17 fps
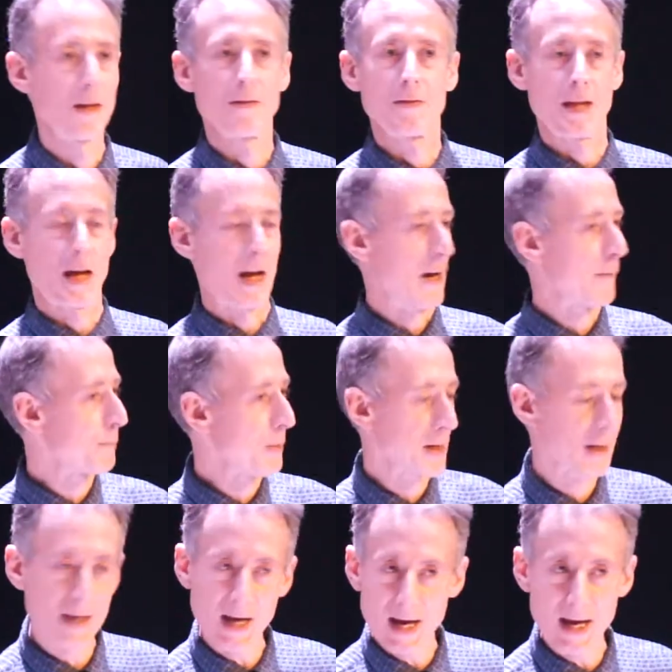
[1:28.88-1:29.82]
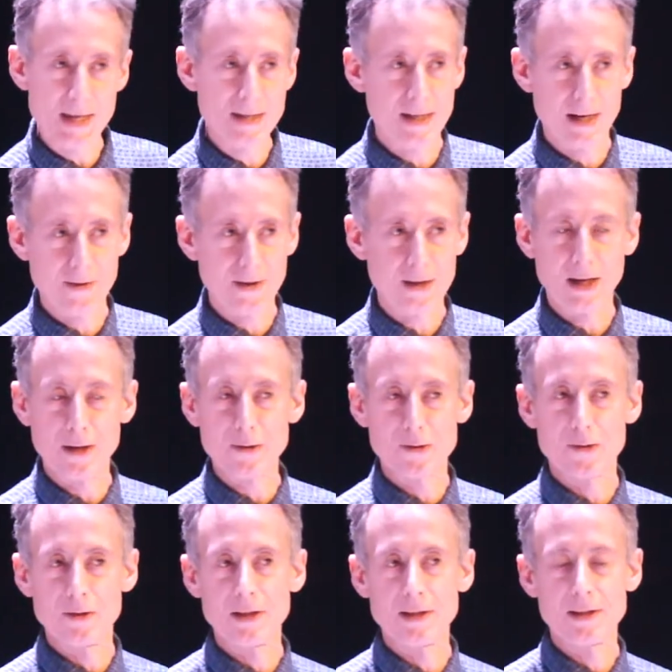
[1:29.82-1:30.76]
There have been gains in other
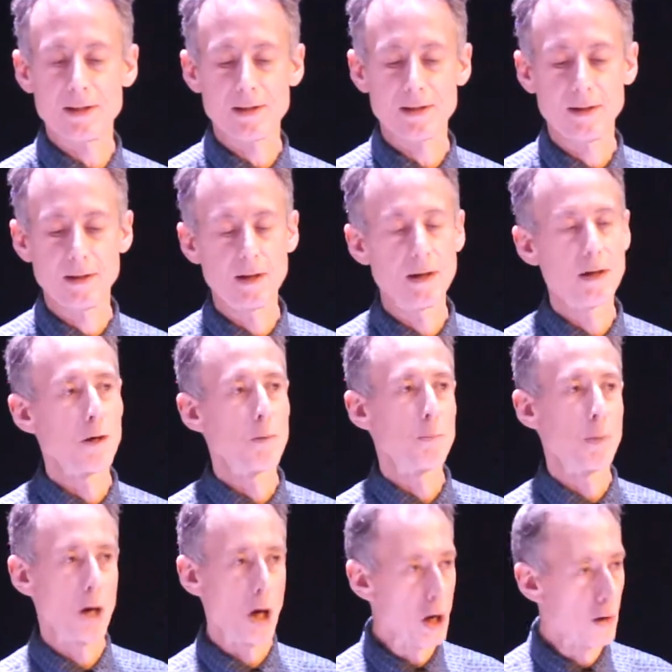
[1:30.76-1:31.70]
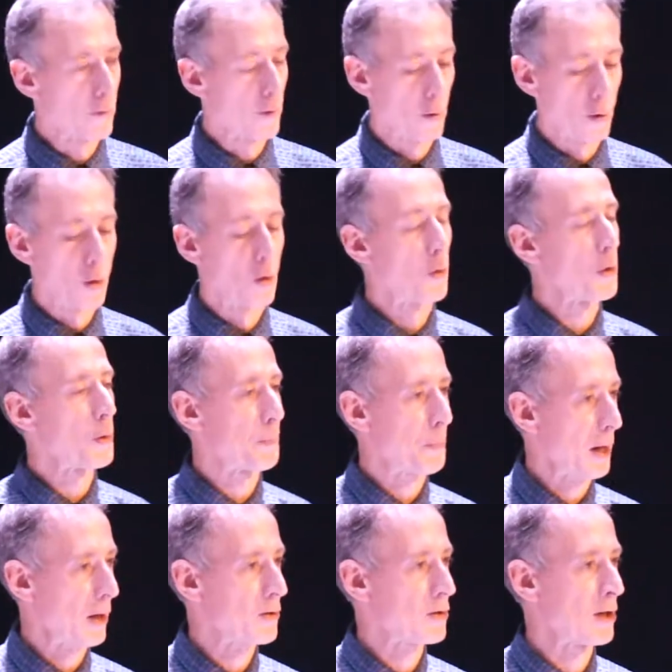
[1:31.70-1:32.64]
countries, but overall, the
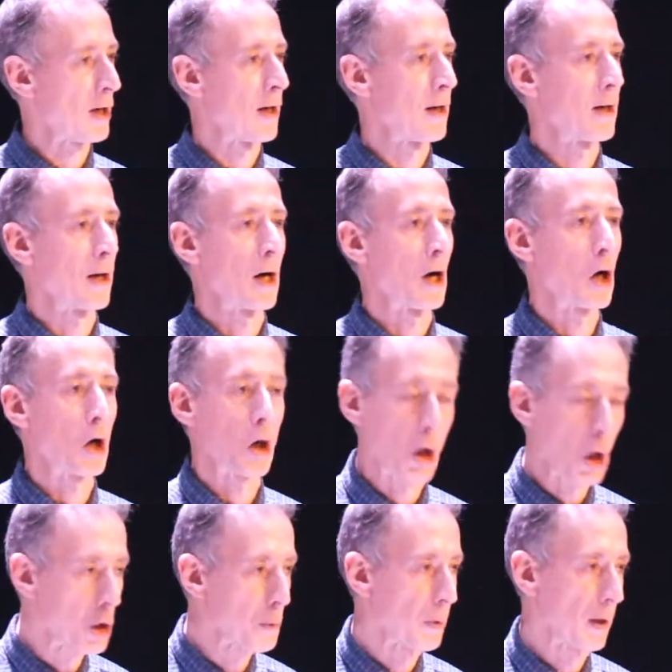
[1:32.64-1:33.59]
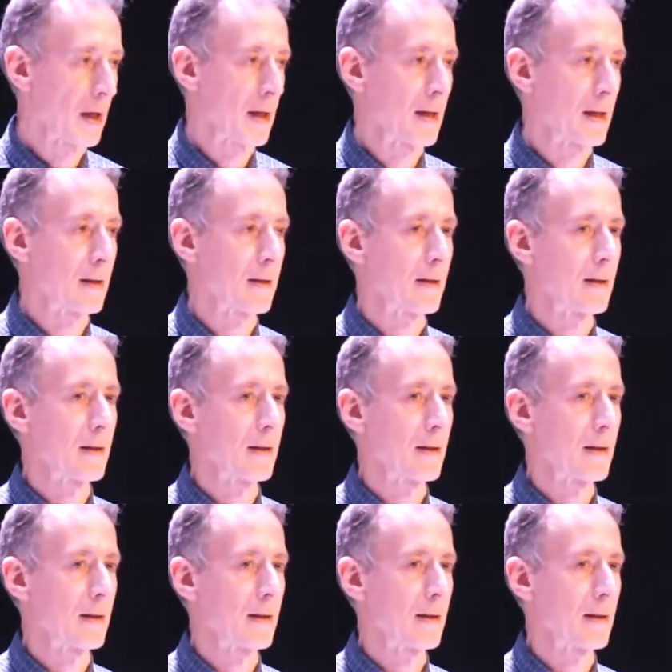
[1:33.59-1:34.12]
picture globally